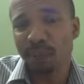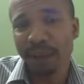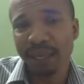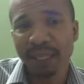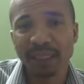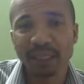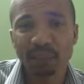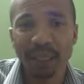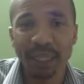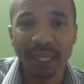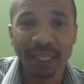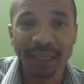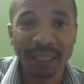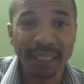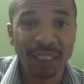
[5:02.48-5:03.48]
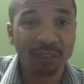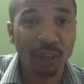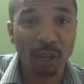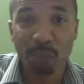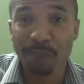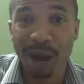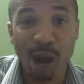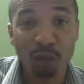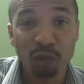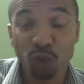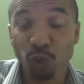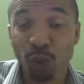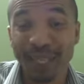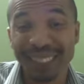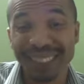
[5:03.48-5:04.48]
mechanism in LinkedIn is very
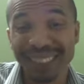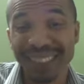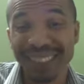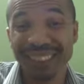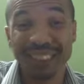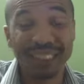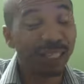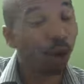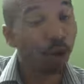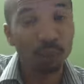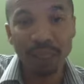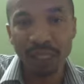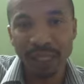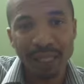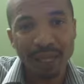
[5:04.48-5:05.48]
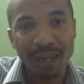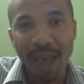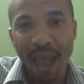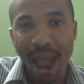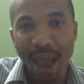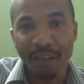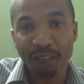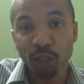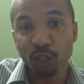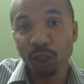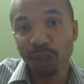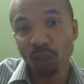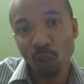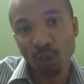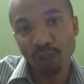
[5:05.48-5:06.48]
powerful. You can search globally, and then you
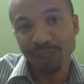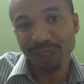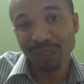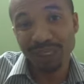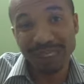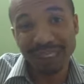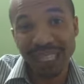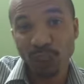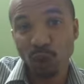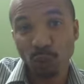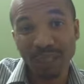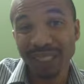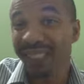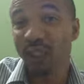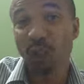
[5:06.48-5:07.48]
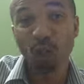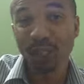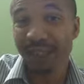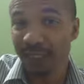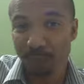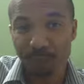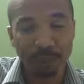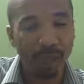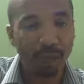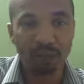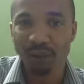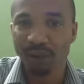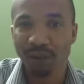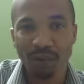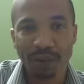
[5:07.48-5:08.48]
can also search within your zip
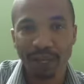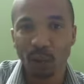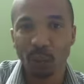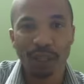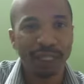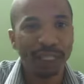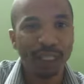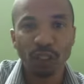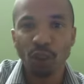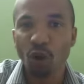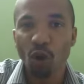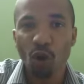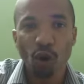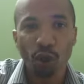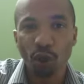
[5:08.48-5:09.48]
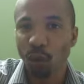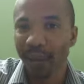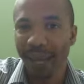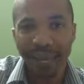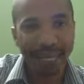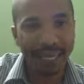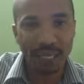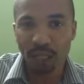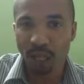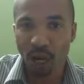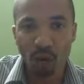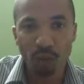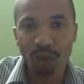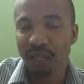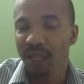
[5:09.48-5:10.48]
code, okay, within your area
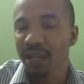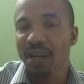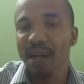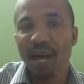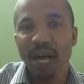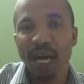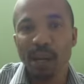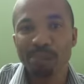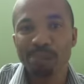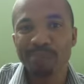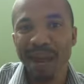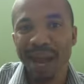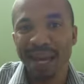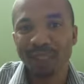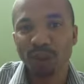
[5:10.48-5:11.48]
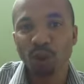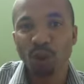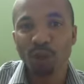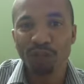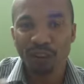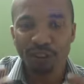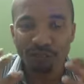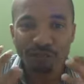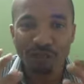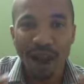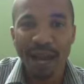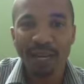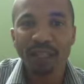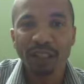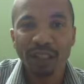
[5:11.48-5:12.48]
code, and sort of
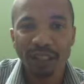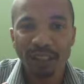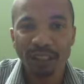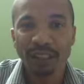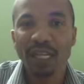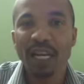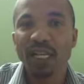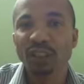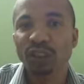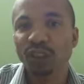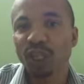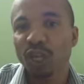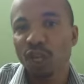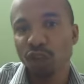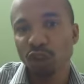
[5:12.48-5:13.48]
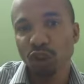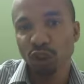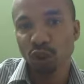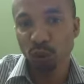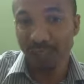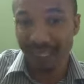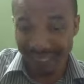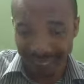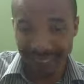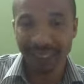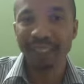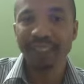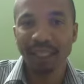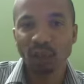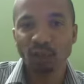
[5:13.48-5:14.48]
refine the search to the
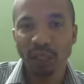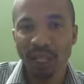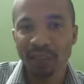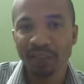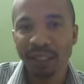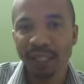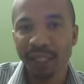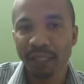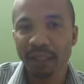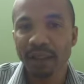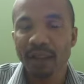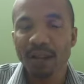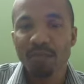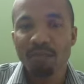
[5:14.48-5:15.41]
city that you're living in,